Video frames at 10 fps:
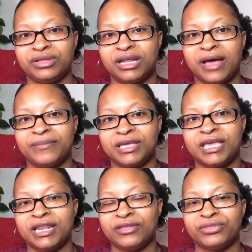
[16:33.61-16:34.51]
I'm
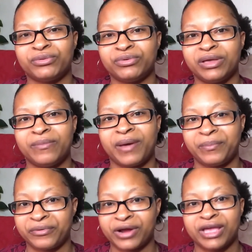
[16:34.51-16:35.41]
getting through it by
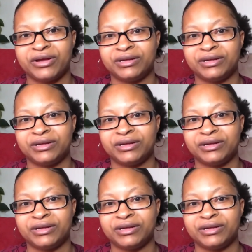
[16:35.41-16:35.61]
prayer.